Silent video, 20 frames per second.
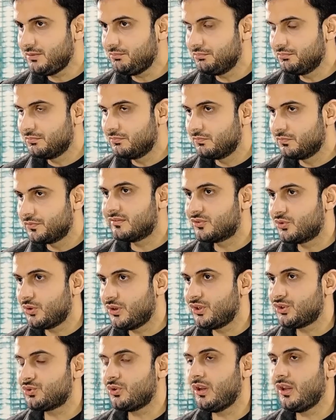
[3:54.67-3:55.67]
team is
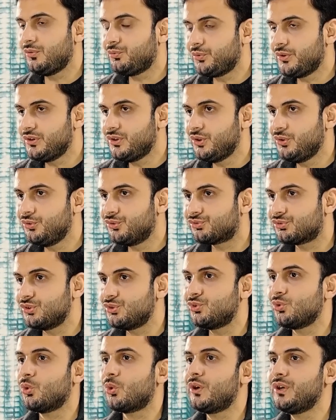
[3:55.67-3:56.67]
going to introduce
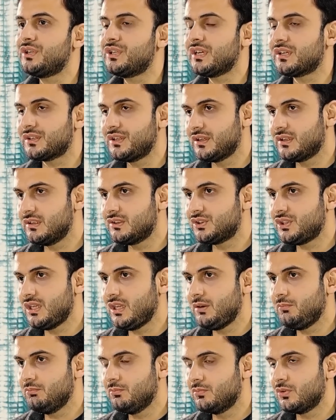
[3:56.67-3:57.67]
your technical
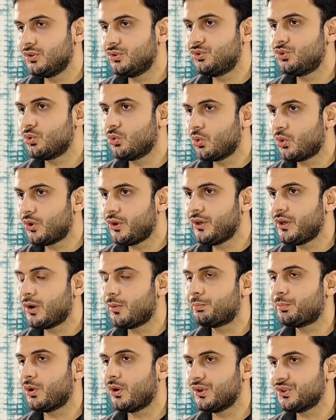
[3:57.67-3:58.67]
team,
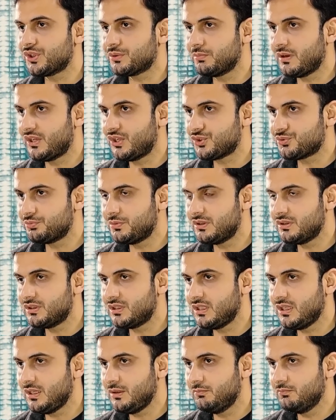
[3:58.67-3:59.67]
your project
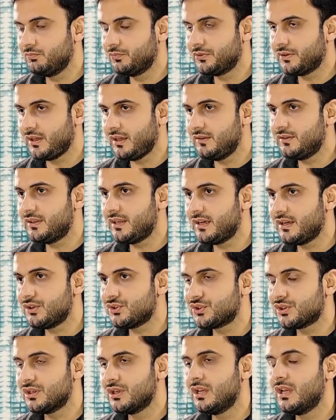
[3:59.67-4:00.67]
management team in
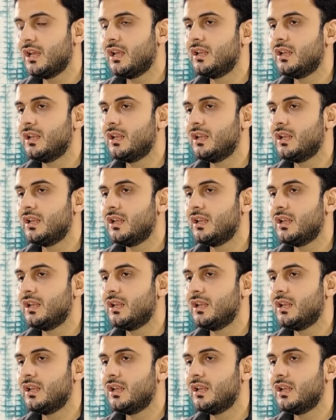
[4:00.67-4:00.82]
that,